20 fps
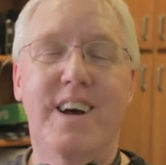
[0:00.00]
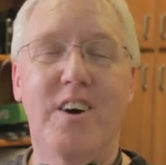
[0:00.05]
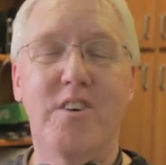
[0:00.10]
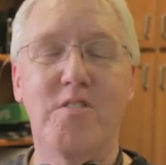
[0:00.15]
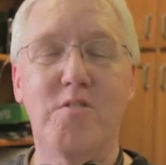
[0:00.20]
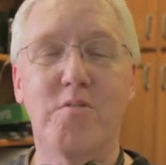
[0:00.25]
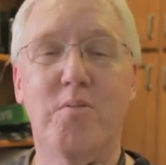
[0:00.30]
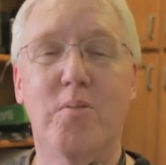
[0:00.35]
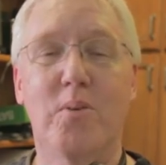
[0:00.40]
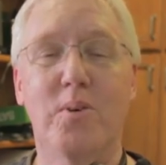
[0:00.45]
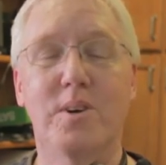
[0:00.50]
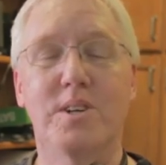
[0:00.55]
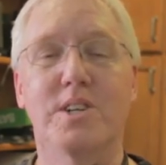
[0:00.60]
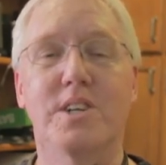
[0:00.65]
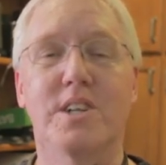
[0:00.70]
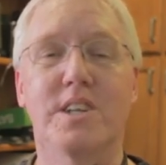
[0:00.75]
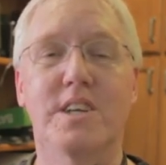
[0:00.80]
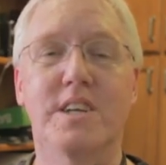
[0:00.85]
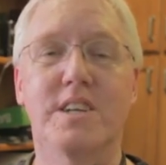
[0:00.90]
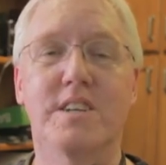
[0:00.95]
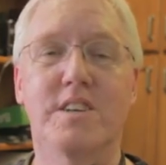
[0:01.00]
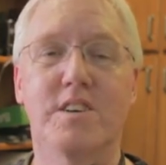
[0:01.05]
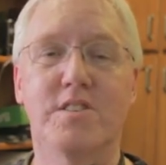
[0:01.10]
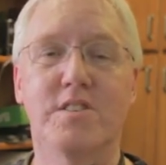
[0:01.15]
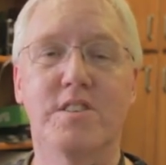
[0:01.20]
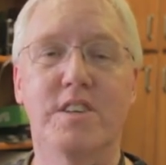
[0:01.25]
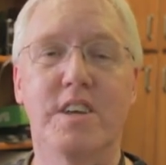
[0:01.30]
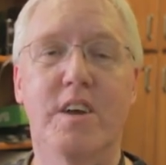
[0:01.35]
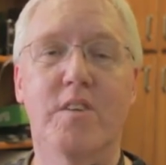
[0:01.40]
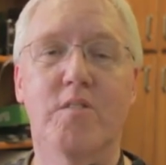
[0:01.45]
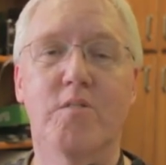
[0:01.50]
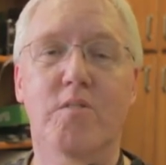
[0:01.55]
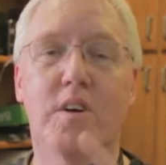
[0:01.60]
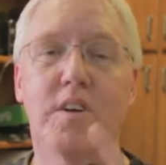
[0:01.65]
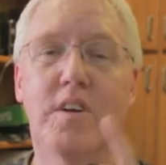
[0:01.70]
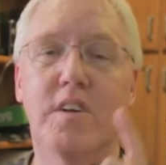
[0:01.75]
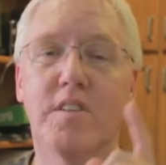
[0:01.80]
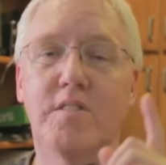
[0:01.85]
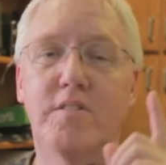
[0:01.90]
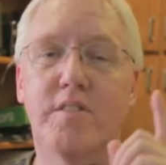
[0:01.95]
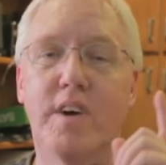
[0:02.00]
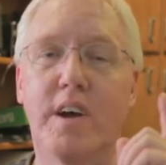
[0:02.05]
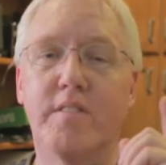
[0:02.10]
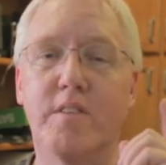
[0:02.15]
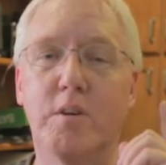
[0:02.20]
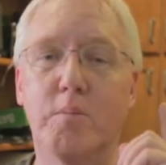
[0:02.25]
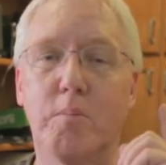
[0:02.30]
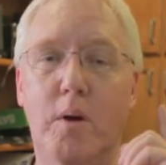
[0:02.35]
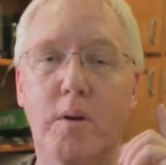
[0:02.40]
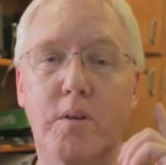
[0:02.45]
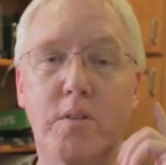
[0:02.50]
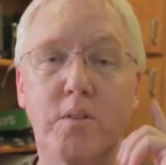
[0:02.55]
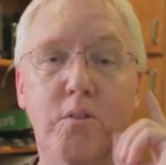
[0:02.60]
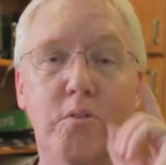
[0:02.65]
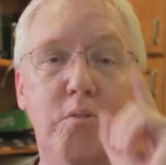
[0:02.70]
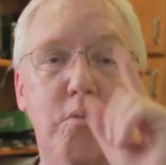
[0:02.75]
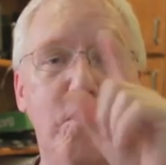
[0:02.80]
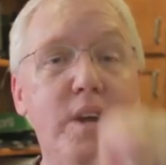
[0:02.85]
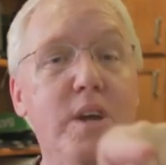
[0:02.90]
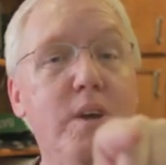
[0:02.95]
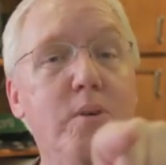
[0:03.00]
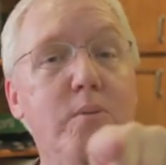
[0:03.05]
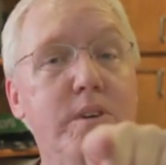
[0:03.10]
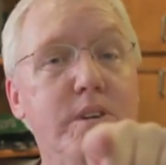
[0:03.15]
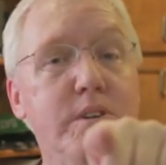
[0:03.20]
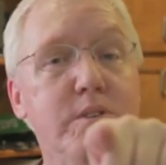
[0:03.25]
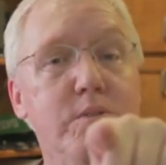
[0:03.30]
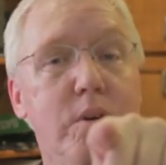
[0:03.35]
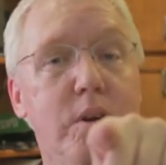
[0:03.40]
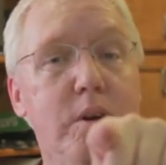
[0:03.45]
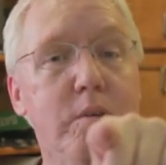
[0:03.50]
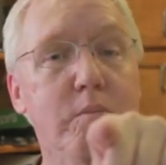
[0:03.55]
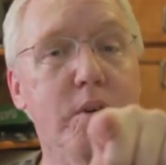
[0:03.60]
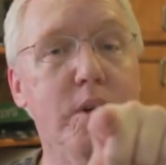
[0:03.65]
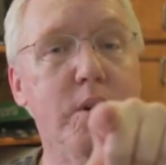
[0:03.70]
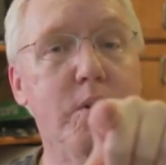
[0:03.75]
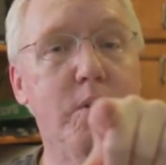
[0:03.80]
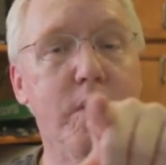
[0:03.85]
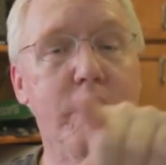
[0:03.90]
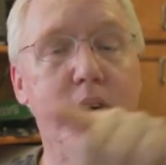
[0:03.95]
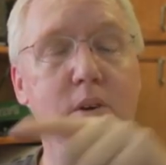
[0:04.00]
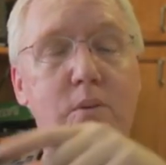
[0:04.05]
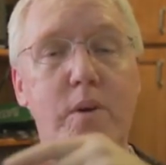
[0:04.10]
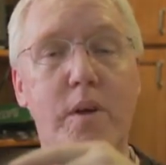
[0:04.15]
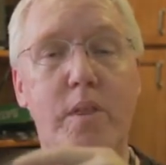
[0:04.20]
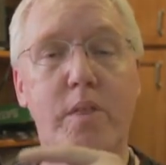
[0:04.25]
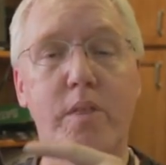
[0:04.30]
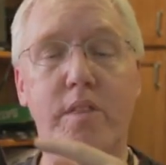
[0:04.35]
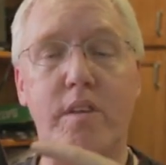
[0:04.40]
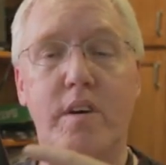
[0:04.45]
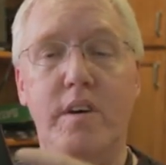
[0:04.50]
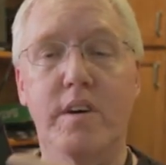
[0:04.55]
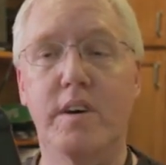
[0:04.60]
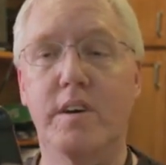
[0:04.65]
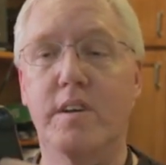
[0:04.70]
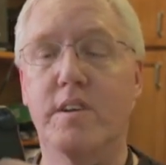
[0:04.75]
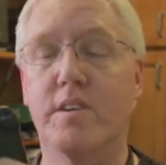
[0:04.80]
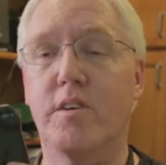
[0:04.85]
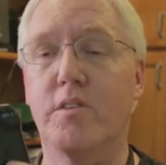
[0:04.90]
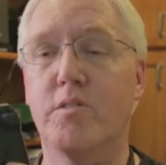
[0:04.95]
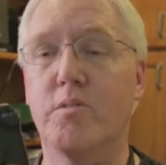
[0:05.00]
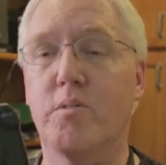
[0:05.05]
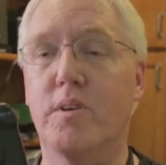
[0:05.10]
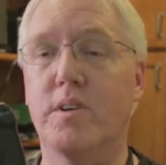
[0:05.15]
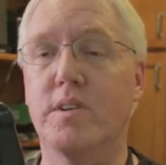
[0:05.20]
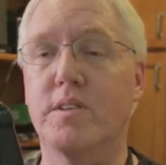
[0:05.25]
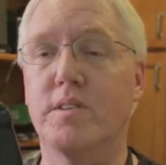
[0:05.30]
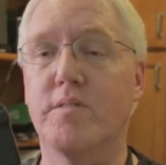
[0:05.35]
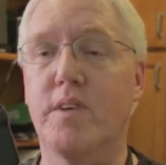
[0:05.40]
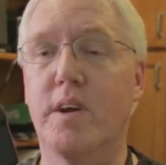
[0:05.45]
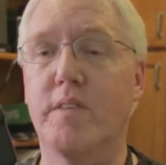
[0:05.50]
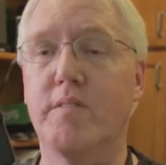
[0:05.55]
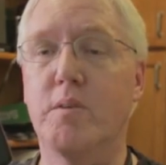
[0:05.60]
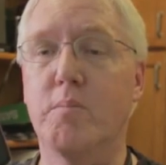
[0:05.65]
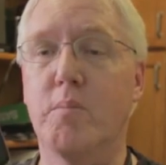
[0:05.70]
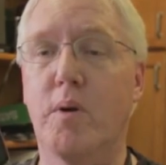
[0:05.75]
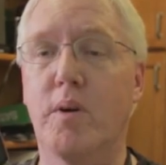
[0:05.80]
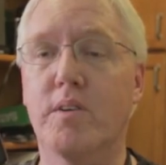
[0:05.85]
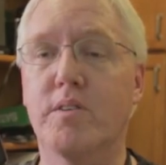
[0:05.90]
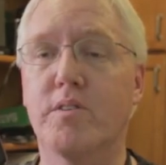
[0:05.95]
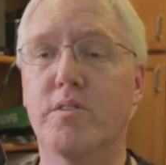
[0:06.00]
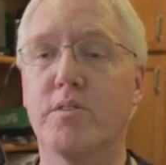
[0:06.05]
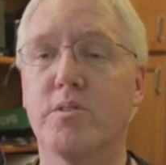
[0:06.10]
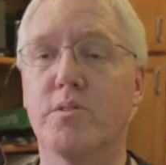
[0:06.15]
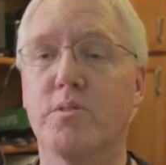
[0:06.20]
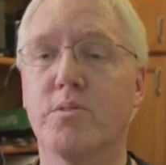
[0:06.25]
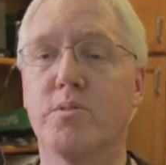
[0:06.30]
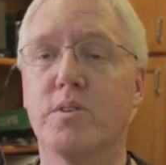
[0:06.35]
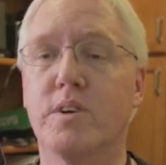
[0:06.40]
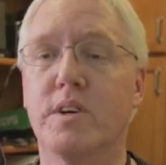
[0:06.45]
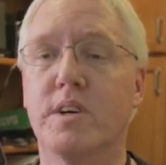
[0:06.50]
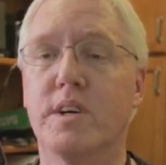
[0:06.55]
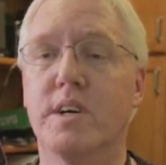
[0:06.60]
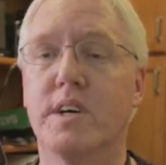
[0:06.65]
Unfortunately, it doesn't yet run on the 5D Mark III, which is what I'm recording with. It does run on the 5D Mark II,